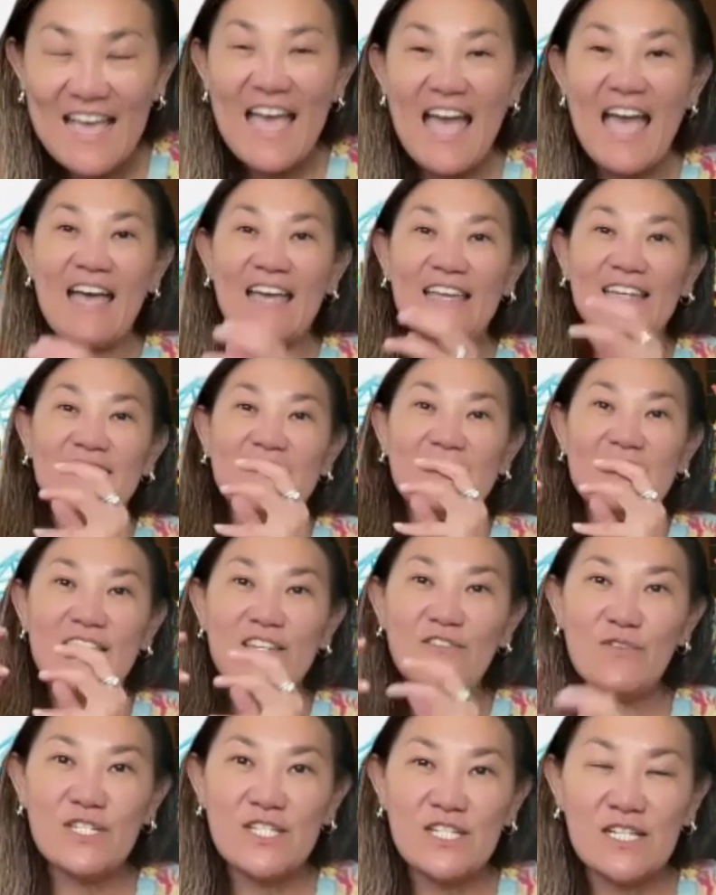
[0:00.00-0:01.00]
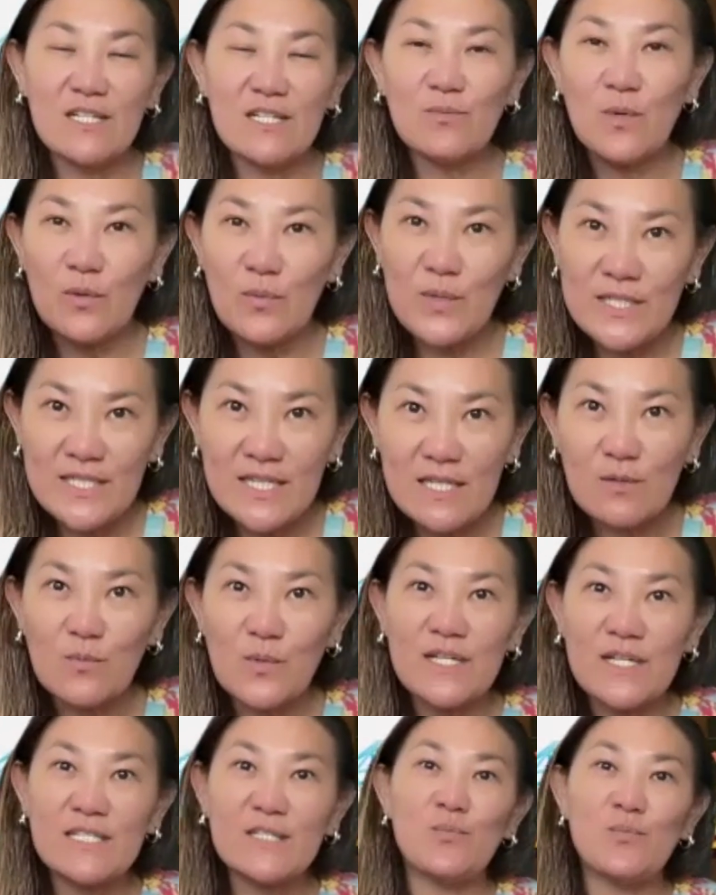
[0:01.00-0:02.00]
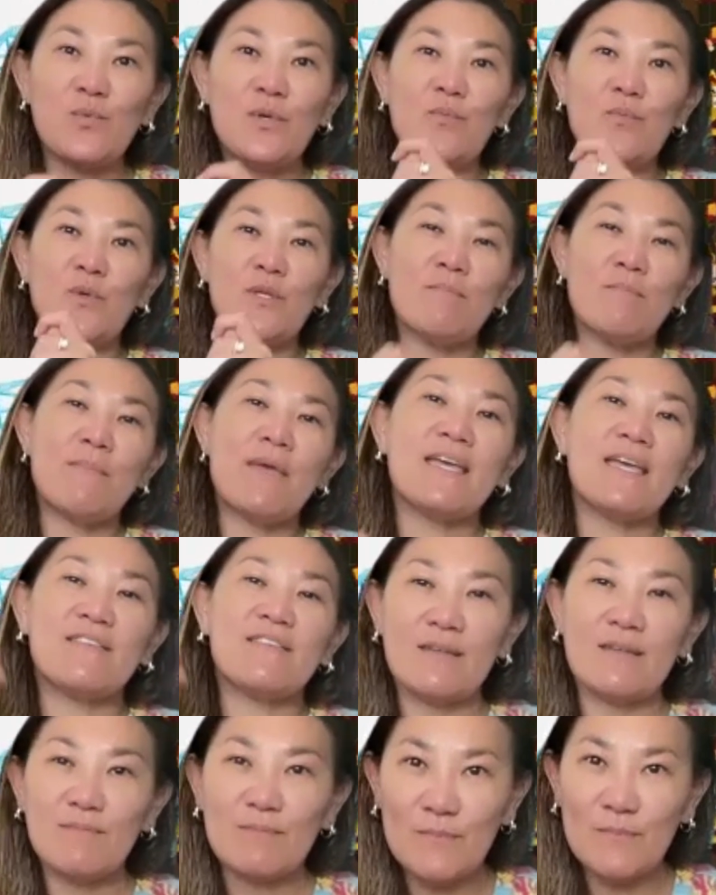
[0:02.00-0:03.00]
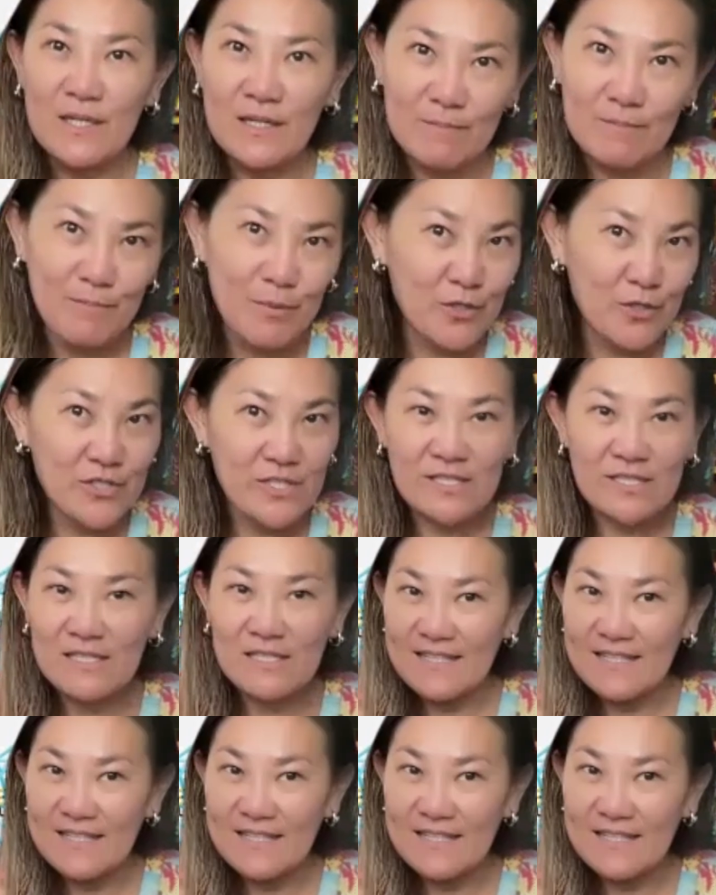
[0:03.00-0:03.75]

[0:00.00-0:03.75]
And in return, what we did was we would make that person,